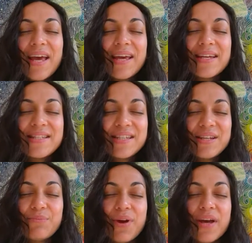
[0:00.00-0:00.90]
Take a
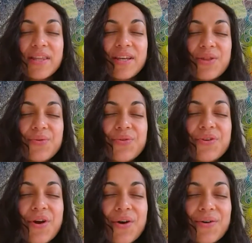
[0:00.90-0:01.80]
deep breath in
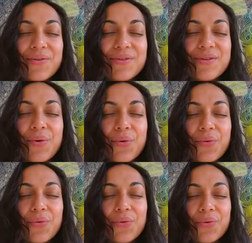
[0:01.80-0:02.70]
through the nose,
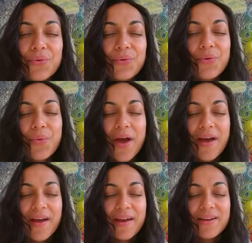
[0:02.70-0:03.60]
all the
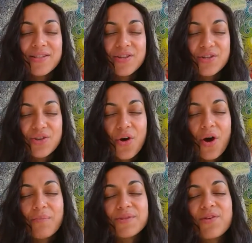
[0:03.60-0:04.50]
way to the
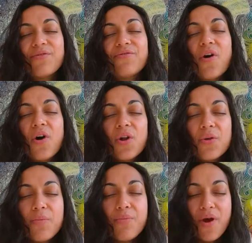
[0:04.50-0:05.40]
top. So
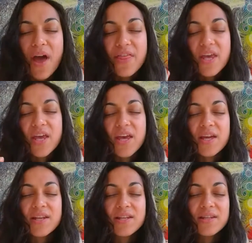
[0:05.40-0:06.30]
follow the breath
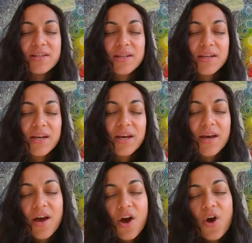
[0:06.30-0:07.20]
in,
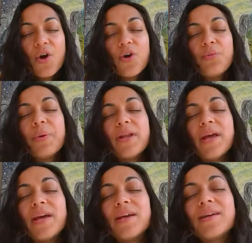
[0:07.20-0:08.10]

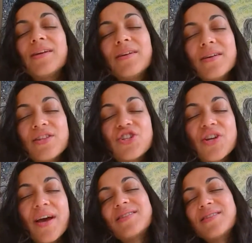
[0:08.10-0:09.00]
opening the
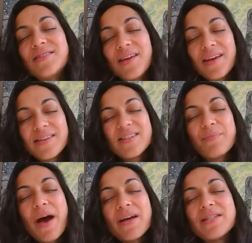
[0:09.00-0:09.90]
chest,
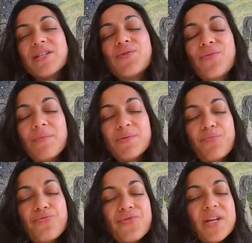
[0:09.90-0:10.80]
expanding the
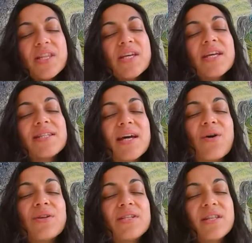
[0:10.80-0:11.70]
ribs, breathing
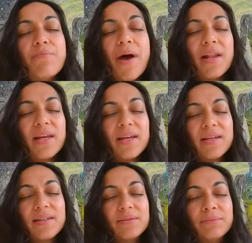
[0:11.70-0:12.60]
down into the
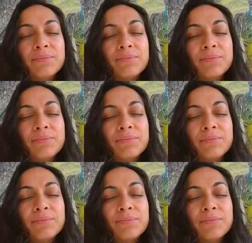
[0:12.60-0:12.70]
belly.